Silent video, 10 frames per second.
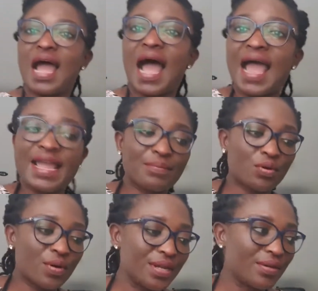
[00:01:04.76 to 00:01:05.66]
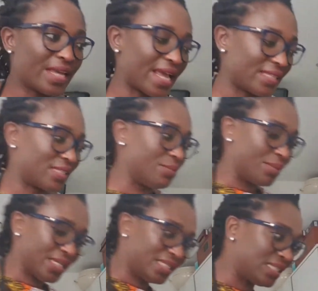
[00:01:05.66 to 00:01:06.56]
I am going
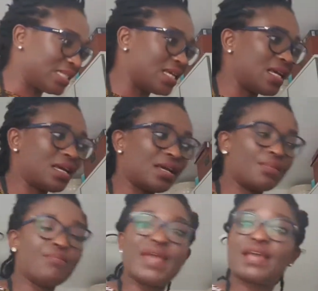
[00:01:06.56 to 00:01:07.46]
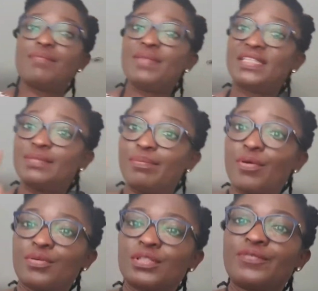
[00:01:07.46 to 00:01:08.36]
to make
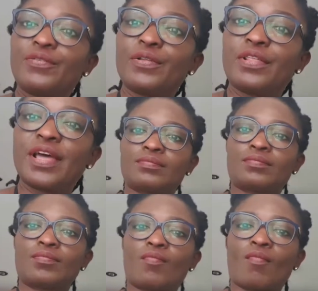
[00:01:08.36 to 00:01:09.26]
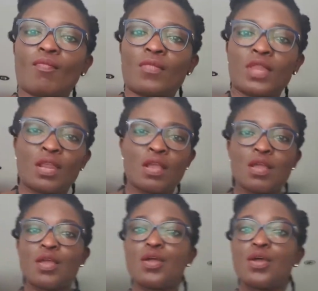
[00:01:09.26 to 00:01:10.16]
meatballs for them.
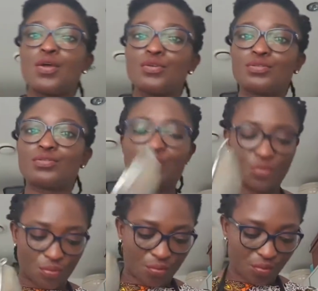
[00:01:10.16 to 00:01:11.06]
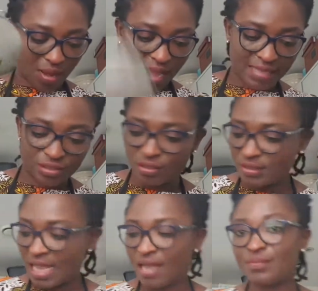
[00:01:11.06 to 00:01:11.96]
So I
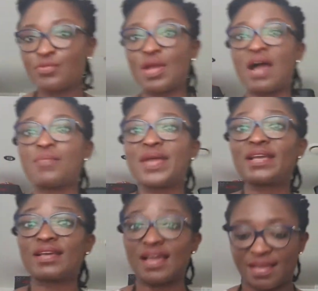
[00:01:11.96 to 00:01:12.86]
thought I'll make